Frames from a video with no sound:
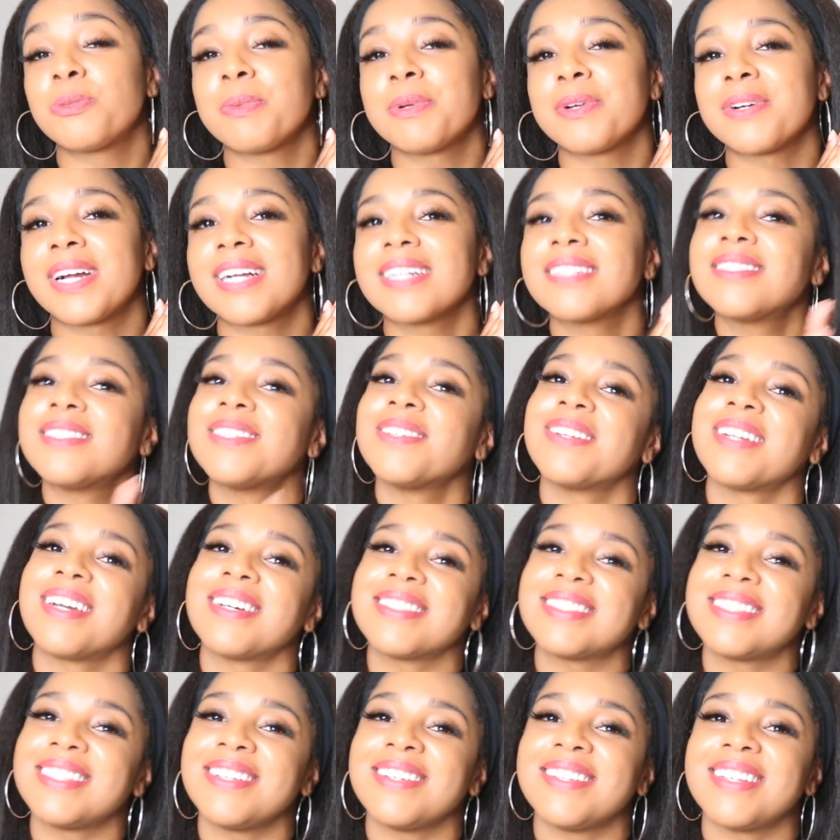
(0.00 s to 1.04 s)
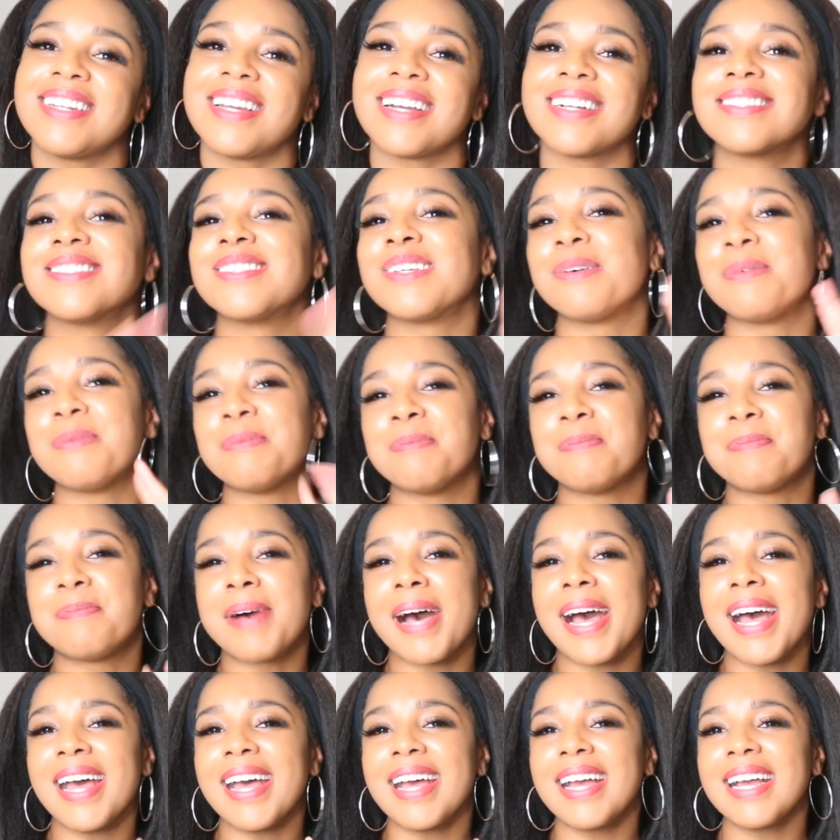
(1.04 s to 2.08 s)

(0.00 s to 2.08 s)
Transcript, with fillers: you want to react to, and I'll see you in the next one. Bye!